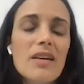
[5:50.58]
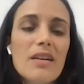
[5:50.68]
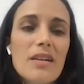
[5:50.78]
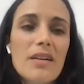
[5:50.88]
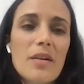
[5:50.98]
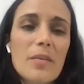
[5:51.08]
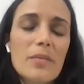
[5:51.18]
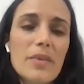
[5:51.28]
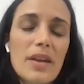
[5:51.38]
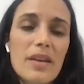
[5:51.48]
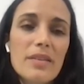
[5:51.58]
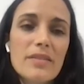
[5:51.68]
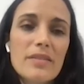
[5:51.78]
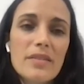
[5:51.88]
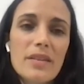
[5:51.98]

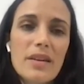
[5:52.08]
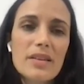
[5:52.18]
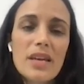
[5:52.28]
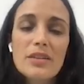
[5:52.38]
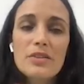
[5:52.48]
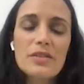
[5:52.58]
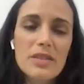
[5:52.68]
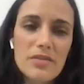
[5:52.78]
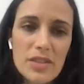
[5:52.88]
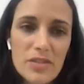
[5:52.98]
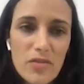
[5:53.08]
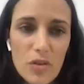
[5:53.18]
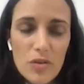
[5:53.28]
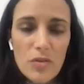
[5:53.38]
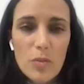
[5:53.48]
and another service
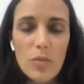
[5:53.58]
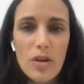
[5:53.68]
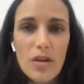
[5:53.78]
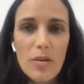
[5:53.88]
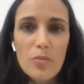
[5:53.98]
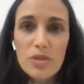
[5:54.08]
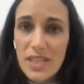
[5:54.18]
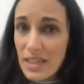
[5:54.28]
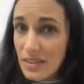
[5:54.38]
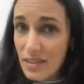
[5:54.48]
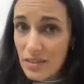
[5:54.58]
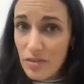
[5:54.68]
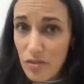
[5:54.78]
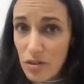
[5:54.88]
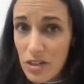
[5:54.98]
for presenting
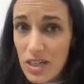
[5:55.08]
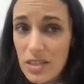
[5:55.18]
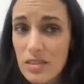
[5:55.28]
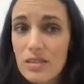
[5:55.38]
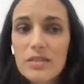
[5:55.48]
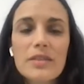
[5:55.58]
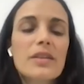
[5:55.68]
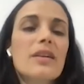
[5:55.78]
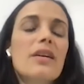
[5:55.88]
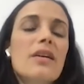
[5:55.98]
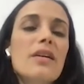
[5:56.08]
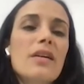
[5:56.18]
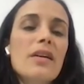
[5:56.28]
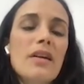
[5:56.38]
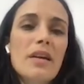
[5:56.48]
the forecast.
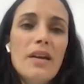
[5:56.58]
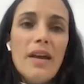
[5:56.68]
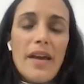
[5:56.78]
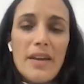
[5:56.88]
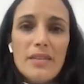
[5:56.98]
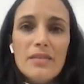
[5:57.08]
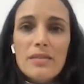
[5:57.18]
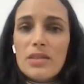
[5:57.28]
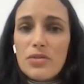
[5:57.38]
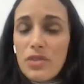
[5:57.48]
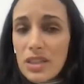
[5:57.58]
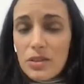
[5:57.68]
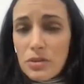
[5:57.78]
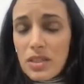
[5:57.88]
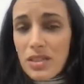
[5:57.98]
And it's a really
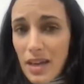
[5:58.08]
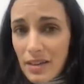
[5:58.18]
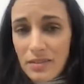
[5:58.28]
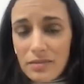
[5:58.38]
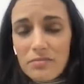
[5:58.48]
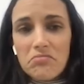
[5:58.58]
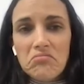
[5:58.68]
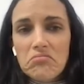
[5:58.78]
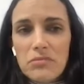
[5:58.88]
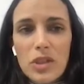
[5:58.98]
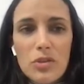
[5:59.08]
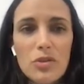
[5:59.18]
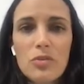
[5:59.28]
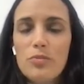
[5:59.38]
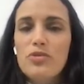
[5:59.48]
good design.
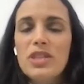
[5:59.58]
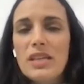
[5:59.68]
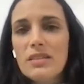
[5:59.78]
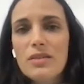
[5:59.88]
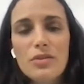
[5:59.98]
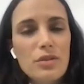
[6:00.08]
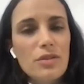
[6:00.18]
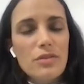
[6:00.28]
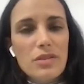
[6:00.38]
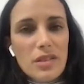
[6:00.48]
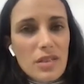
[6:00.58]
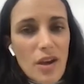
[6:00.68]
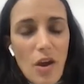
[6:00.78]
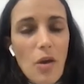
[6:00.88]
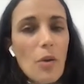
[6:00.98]
You present it to your
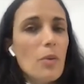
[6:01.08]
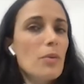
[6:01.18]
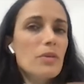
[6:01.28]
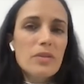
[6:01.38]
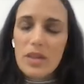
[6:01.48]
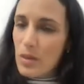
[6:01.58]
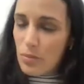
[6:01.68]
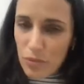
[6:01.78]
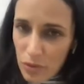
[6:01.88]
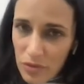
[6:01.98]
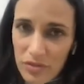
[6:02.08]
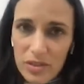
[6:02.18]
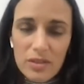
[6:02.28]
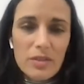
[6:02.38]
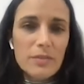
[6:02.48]
CDO, he approves,